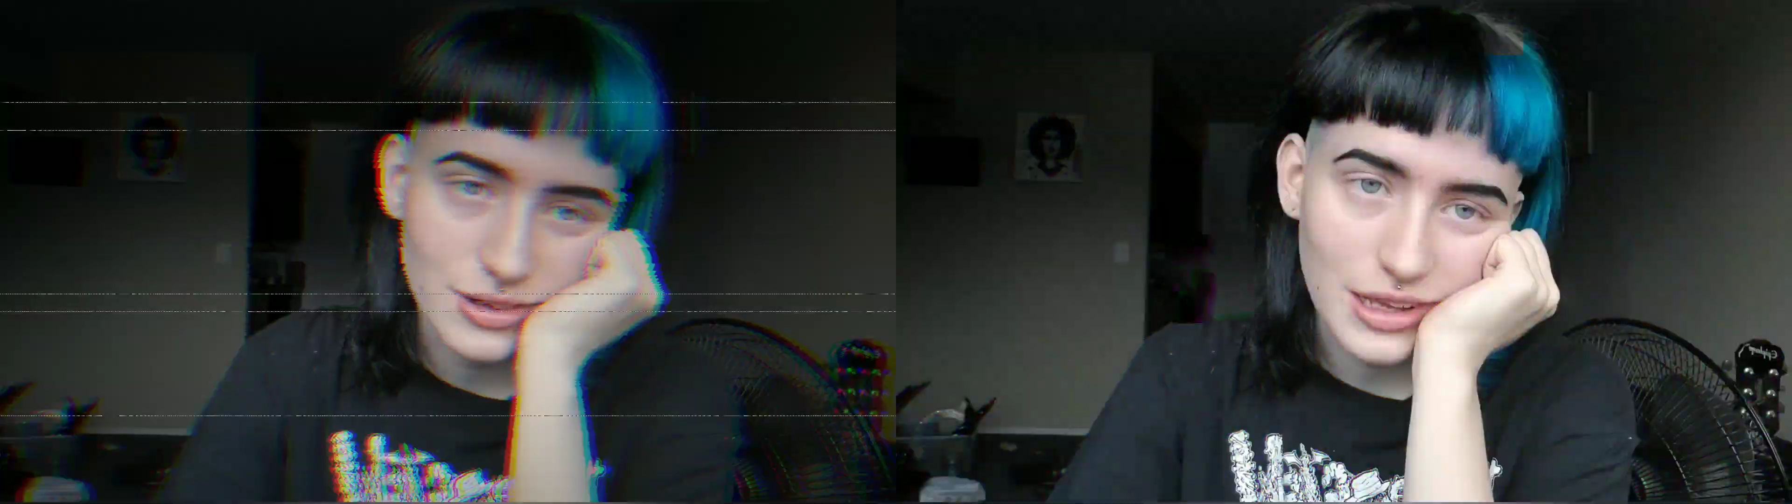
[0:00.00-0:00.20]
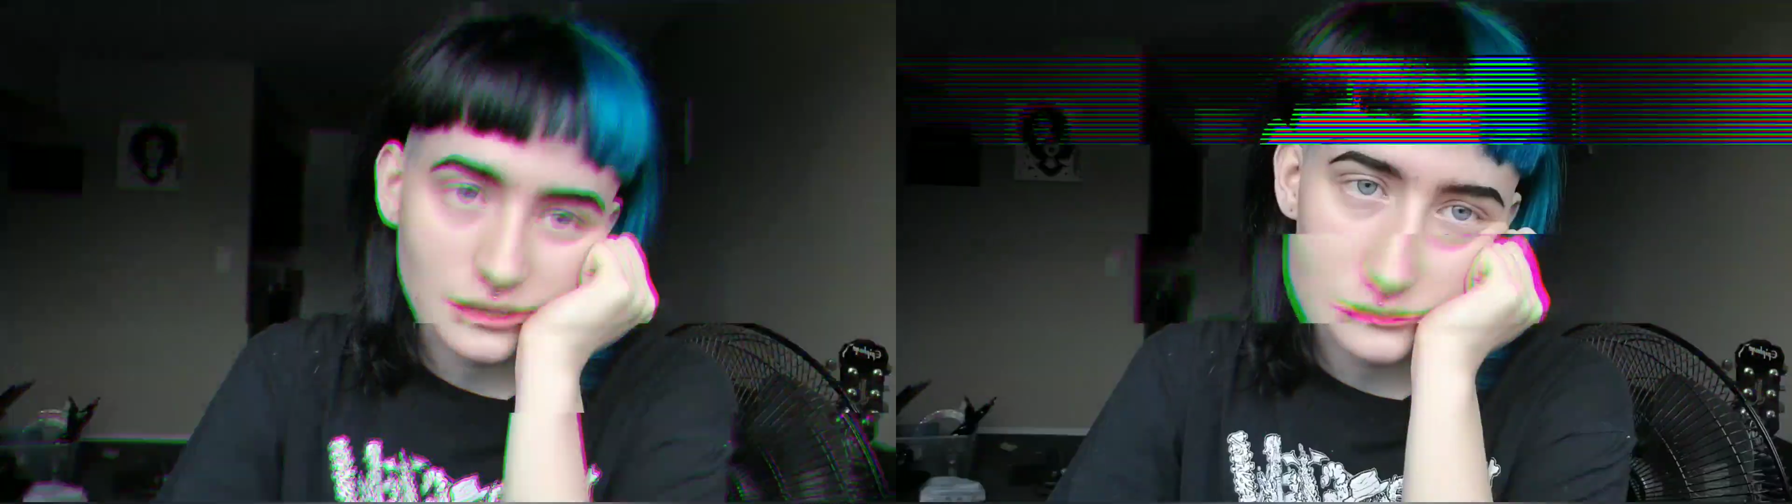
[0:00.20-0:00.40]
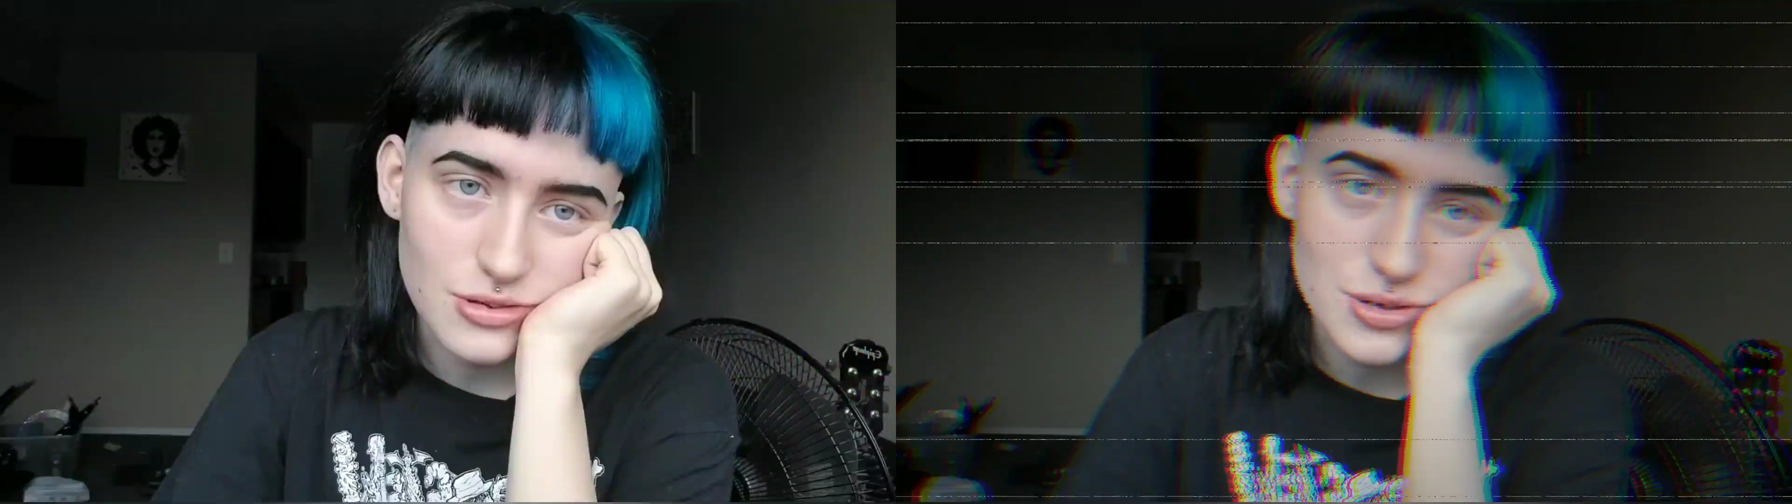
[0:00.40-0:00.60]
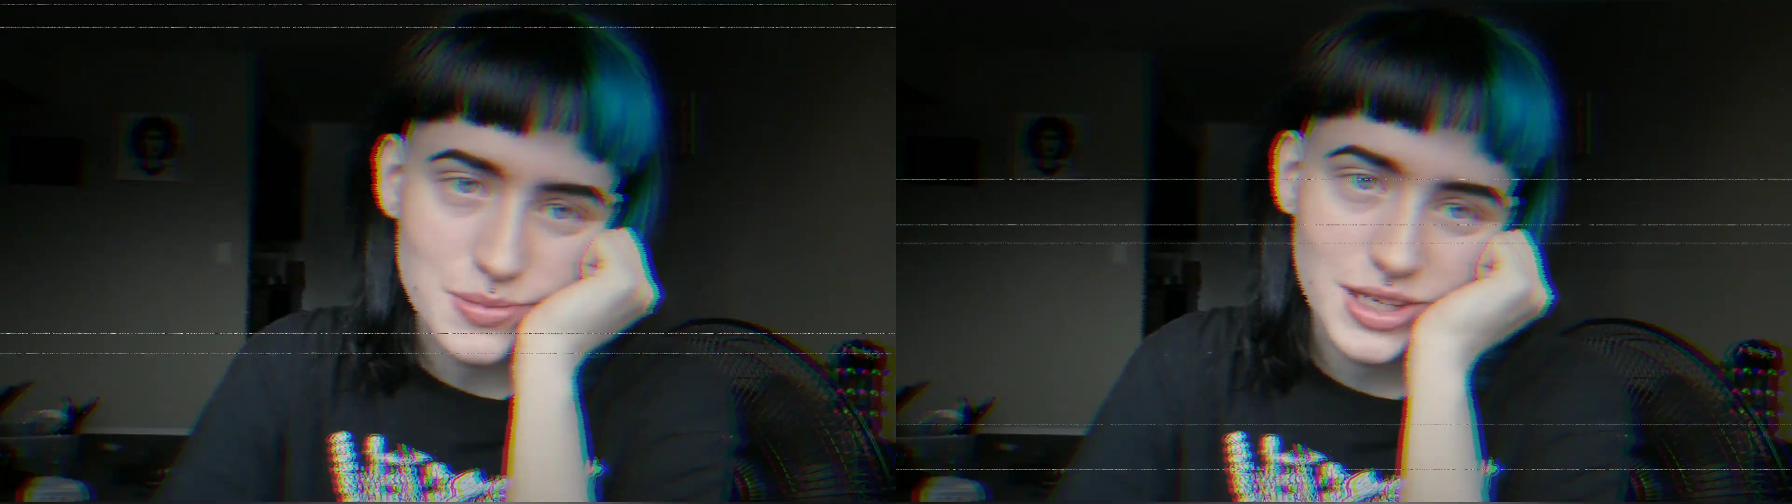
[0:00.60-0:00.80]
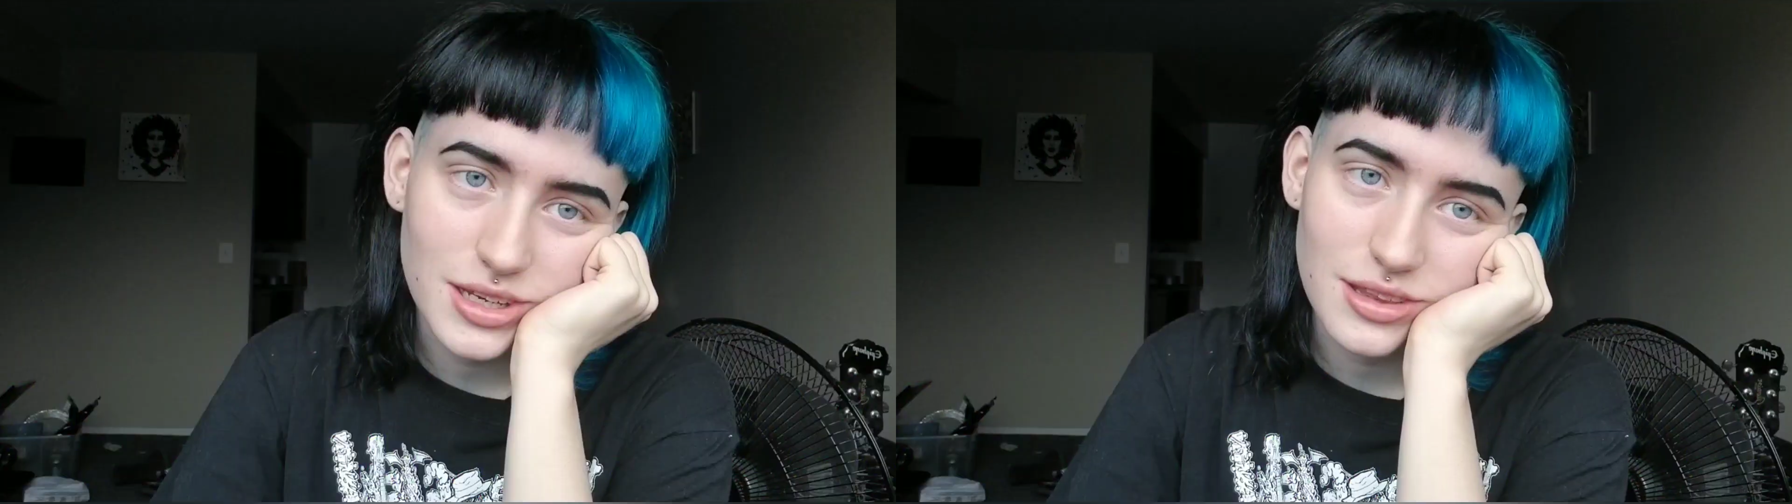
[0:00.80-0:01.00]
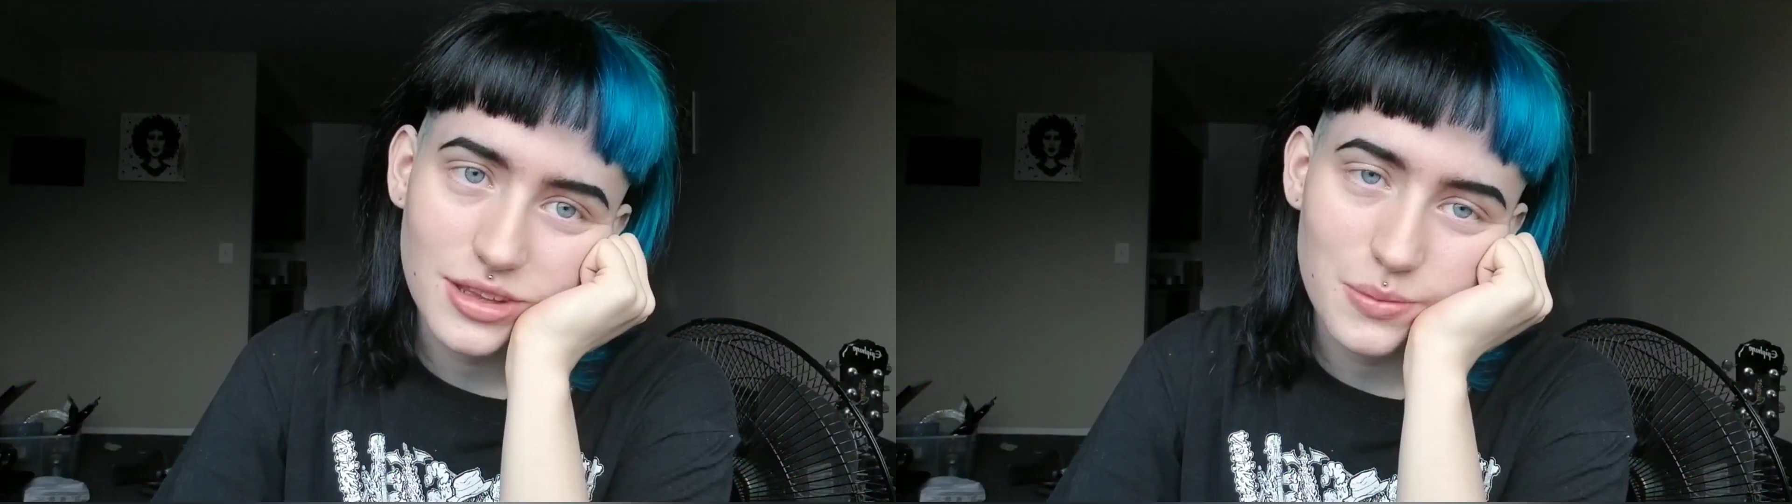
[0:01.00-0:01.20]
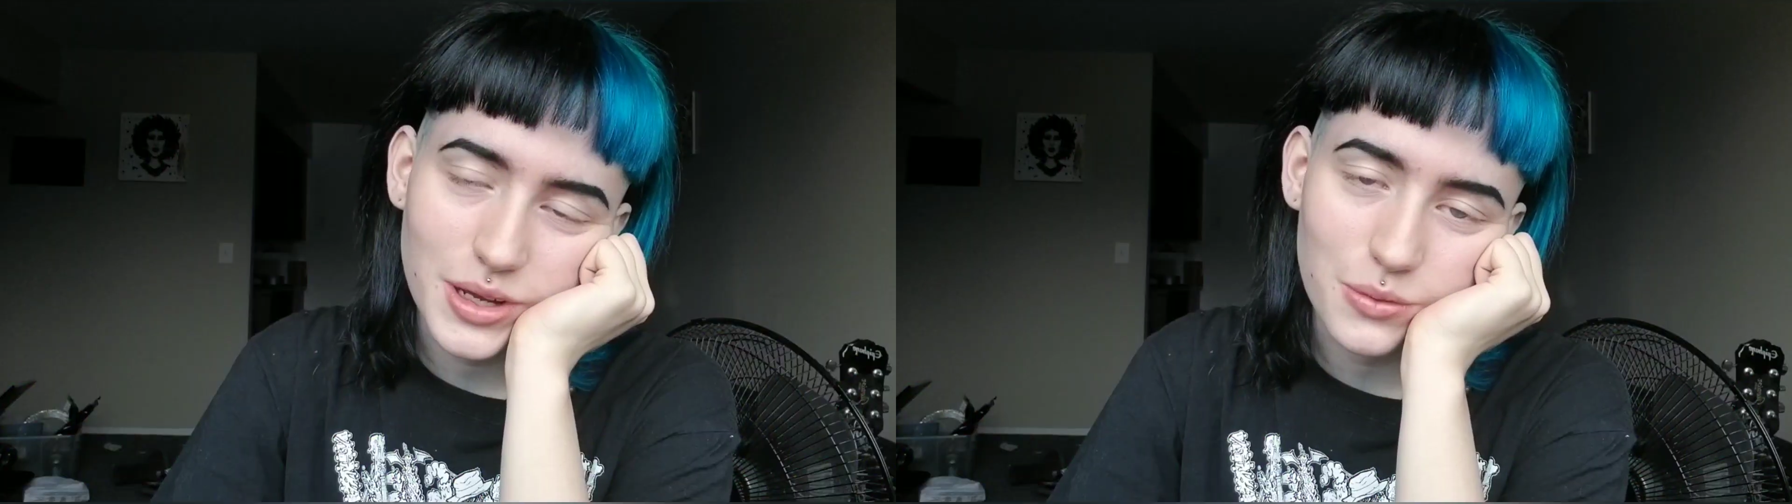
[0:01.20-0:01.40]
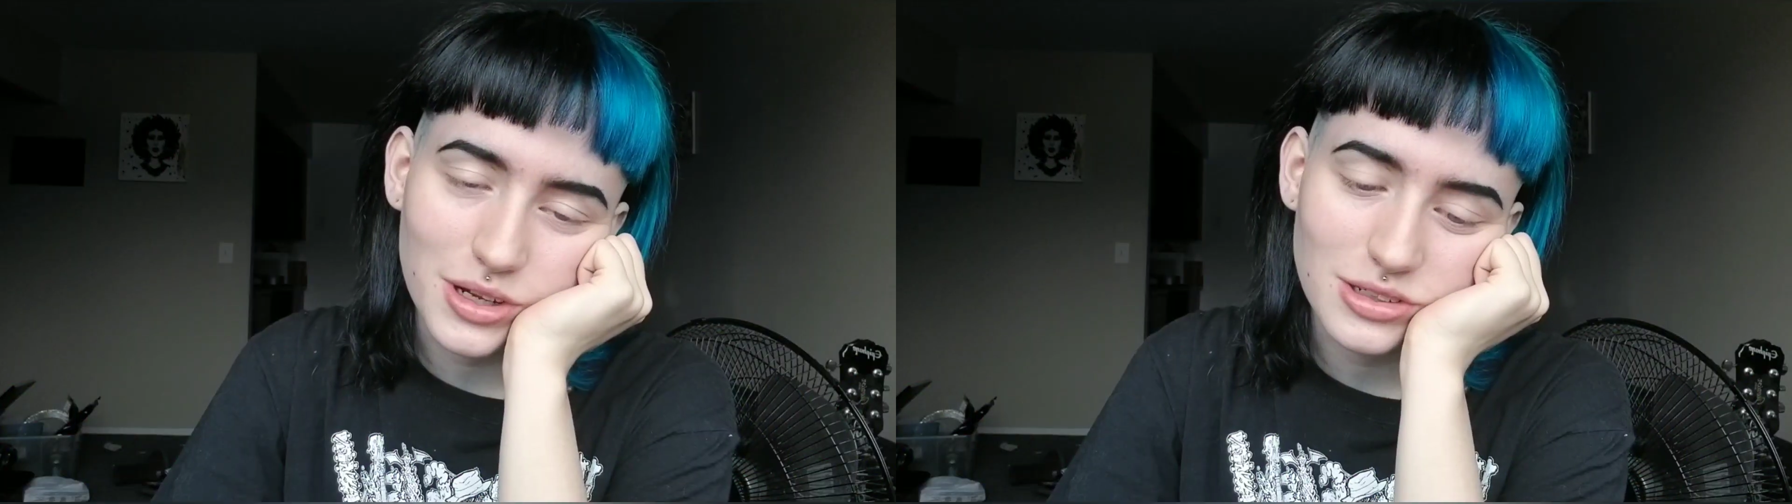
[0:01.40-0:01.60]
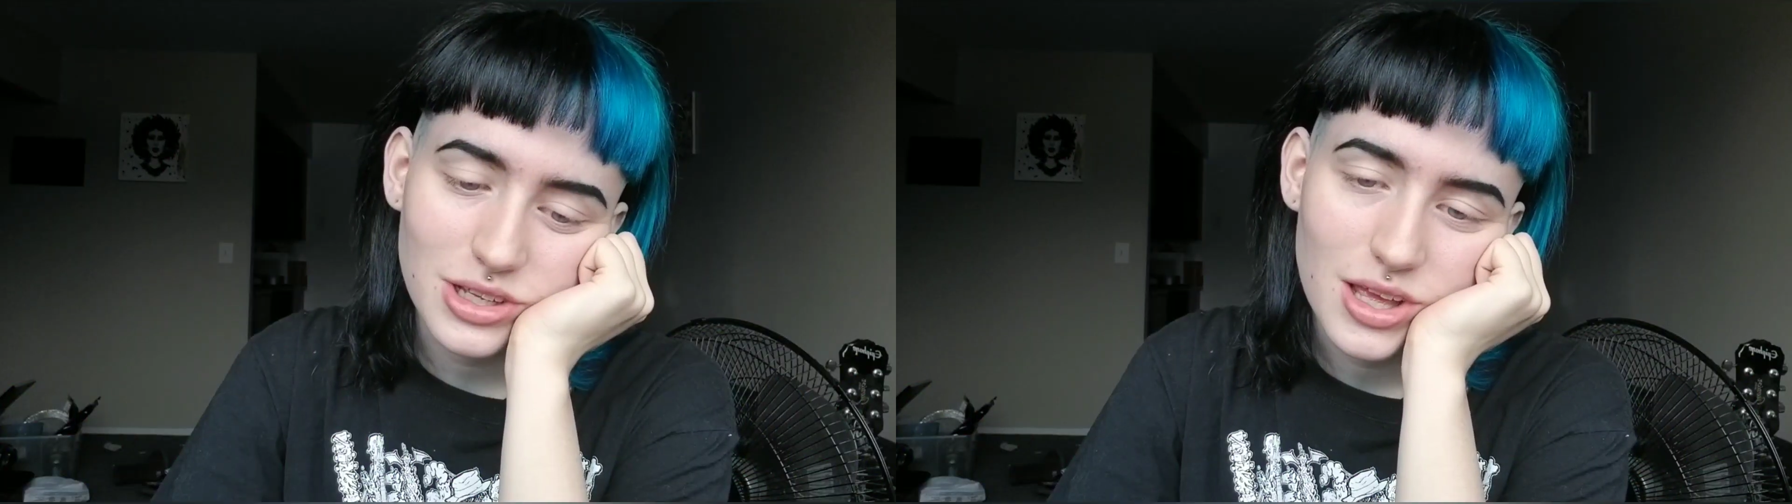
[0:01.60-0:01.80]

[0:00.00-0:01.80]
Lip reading: any social media that you might want.